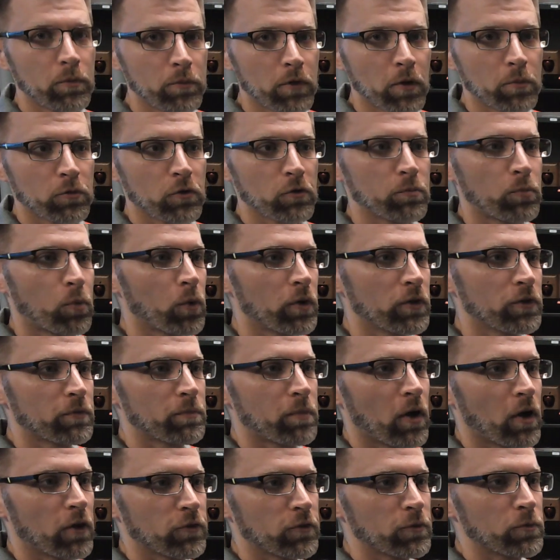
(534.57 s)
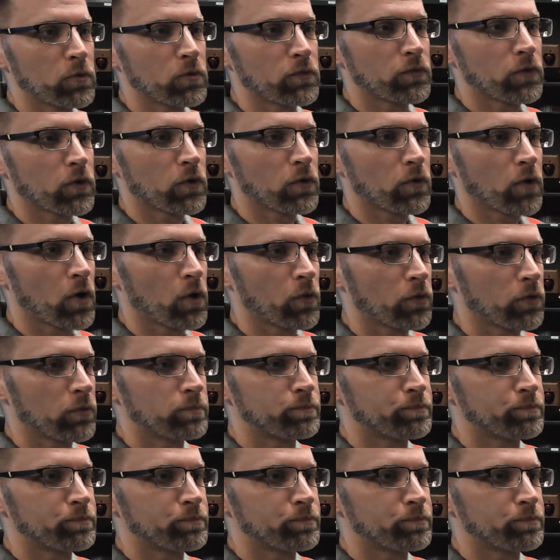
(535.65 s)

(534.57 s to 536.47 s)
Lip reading: number of points possible for growth.